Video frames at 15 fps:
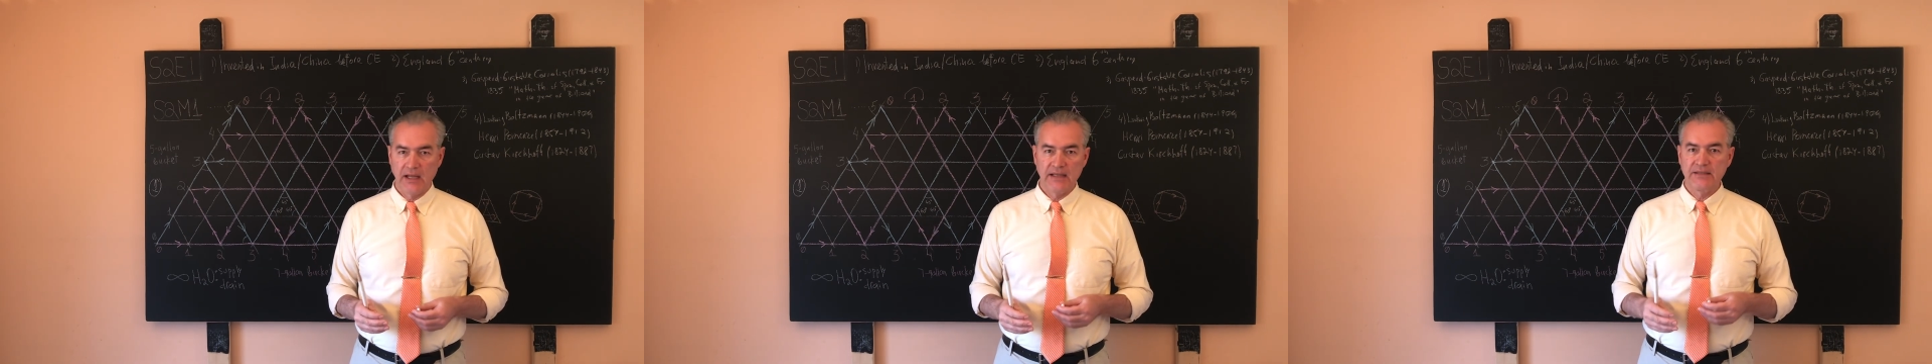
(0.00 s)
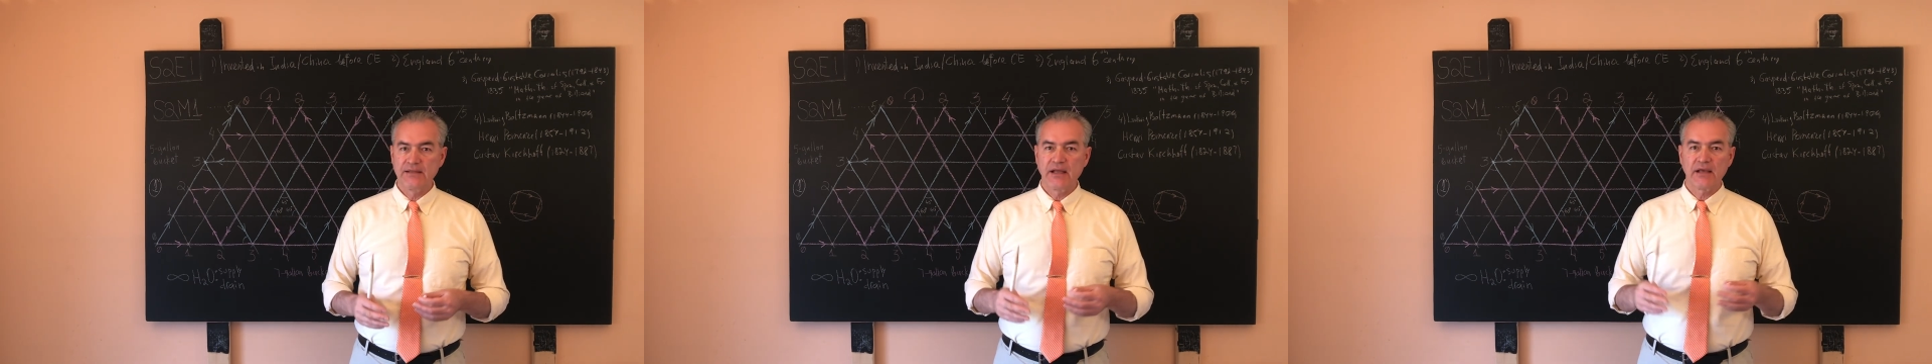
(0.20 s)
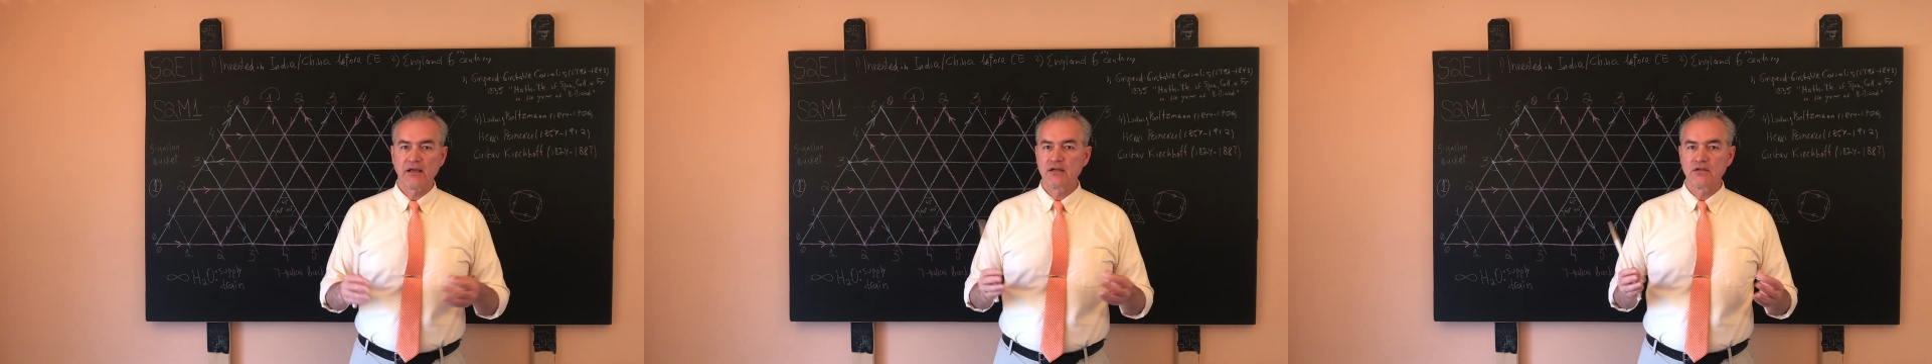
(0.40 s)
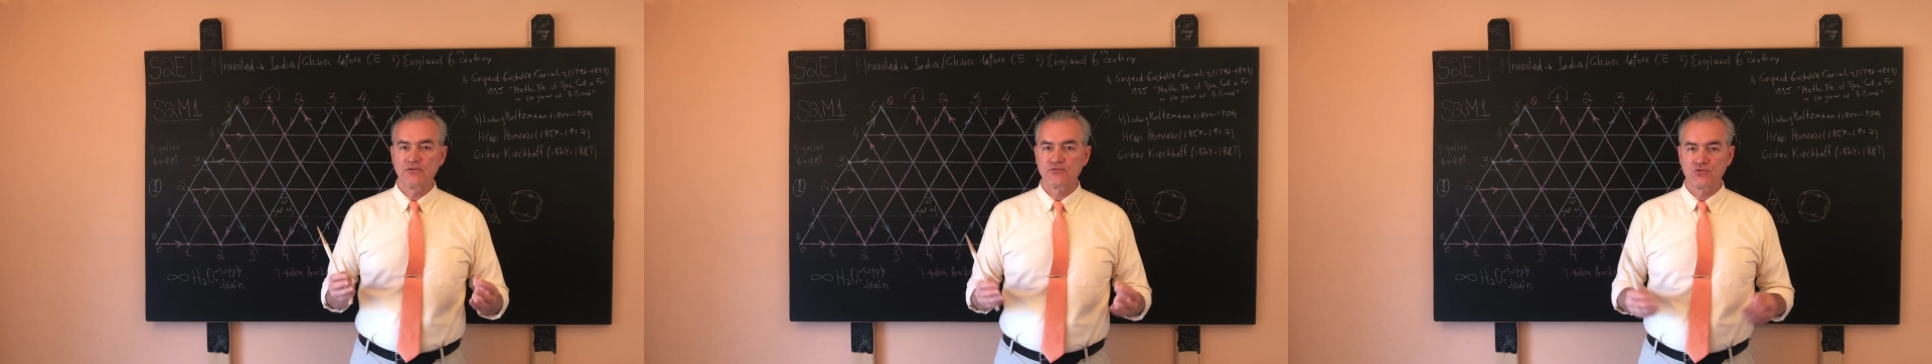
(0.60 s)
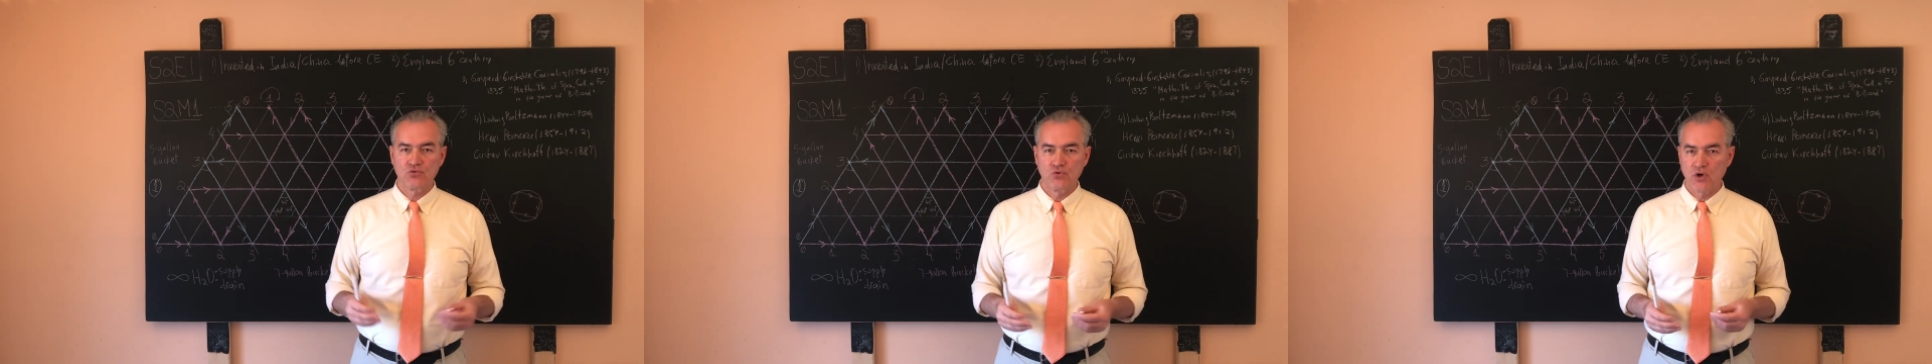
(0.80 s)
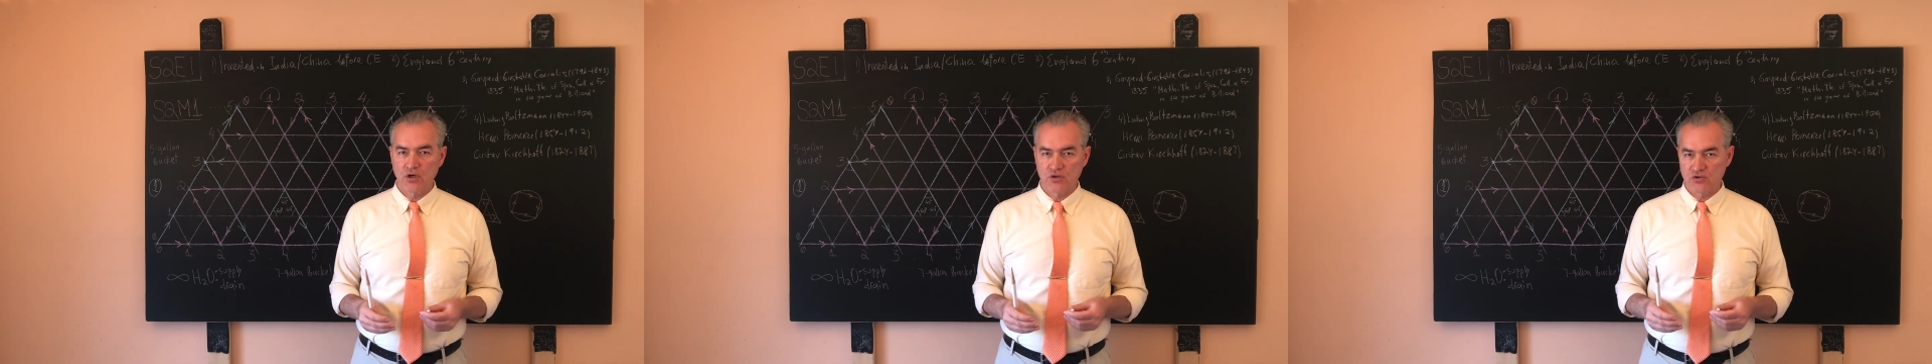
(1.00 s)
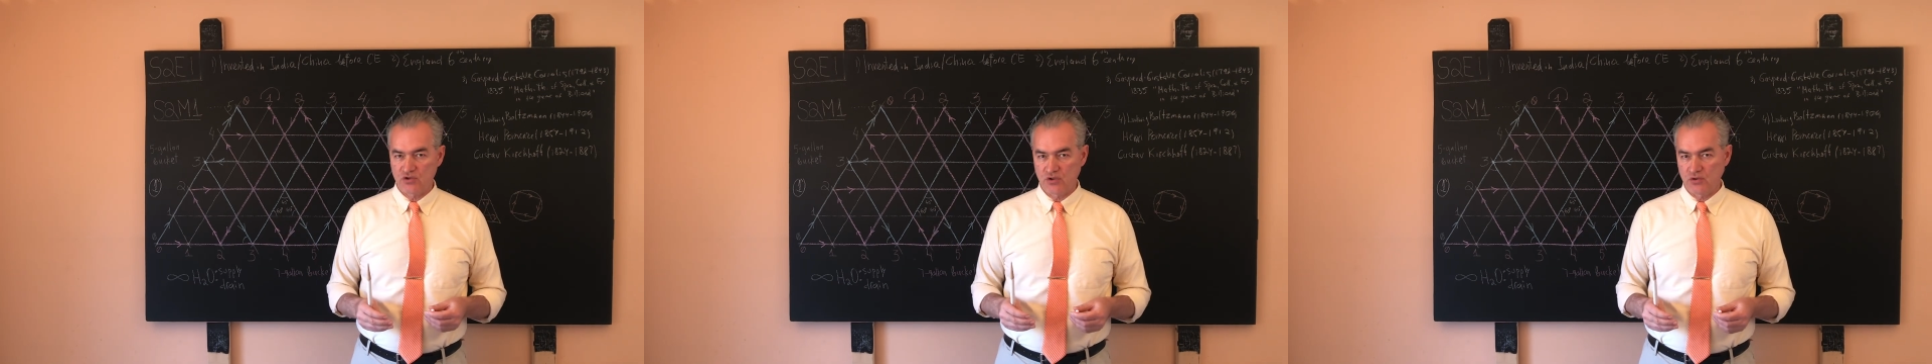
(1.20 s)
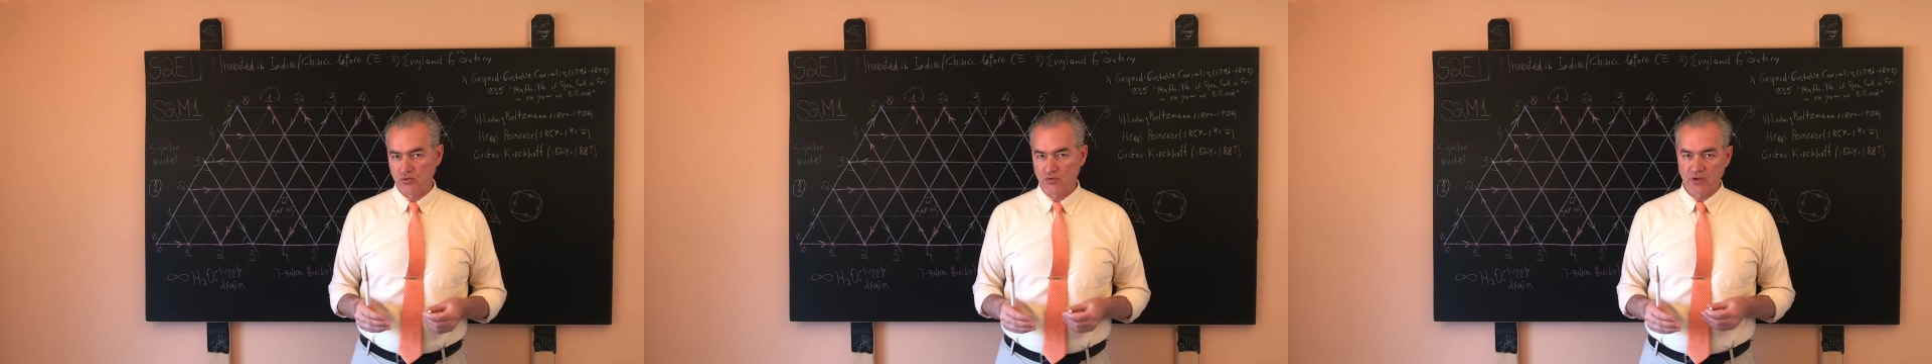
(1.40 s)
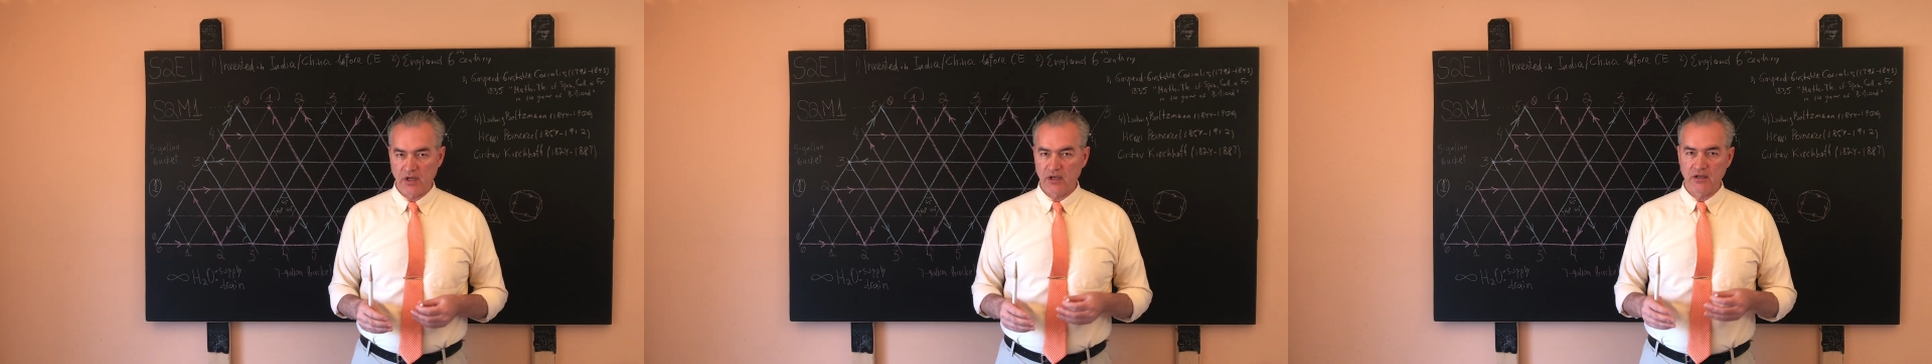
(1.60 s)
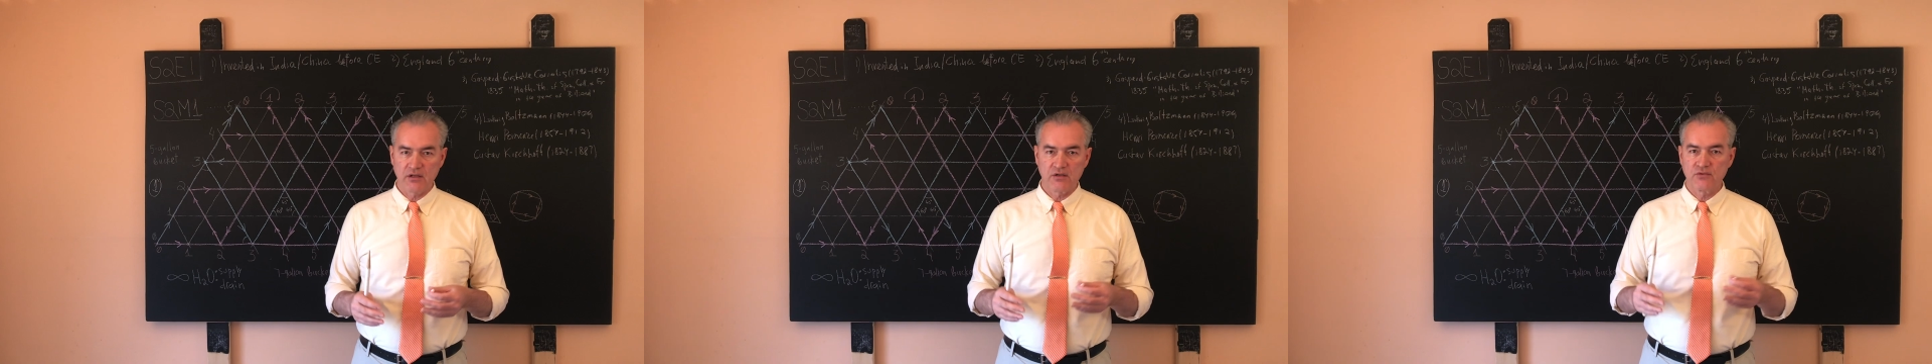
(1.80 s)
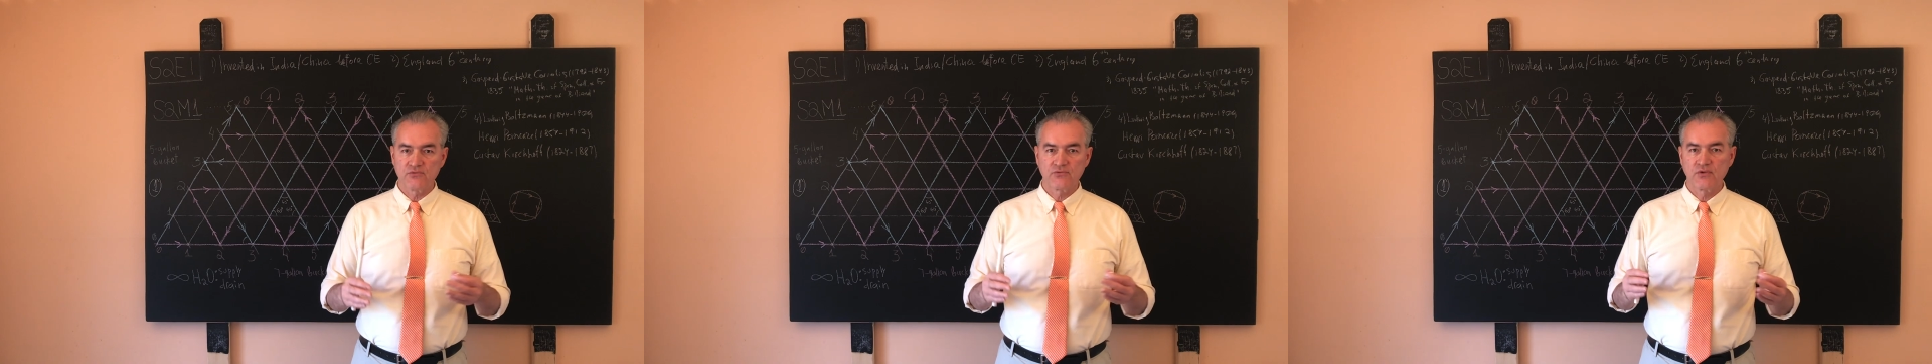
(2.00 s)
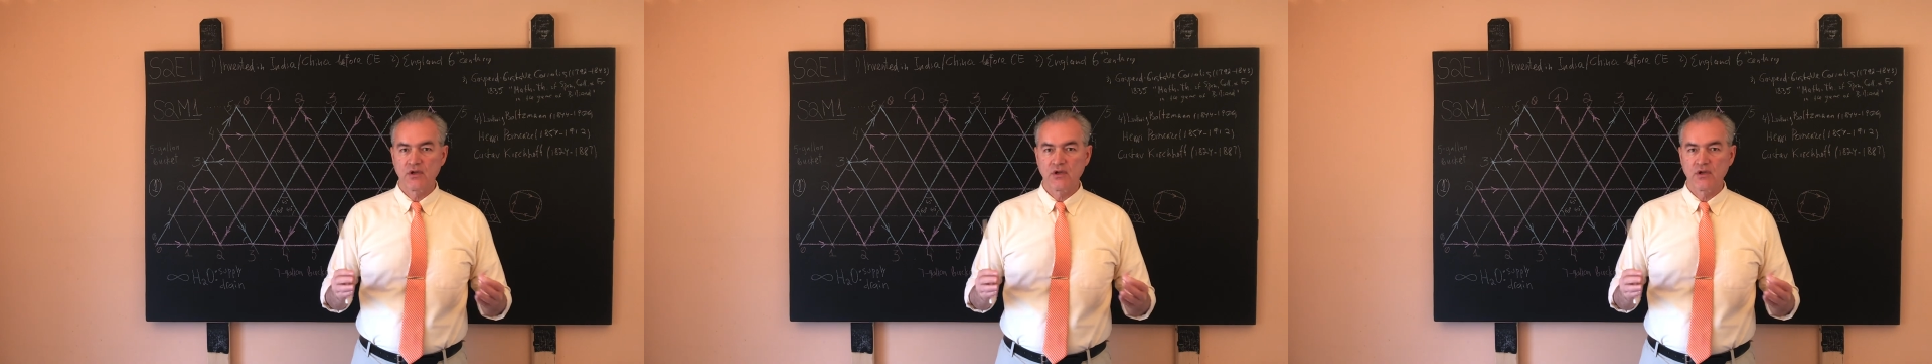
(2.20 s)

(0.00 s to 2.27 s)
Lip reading: negative 200 or negative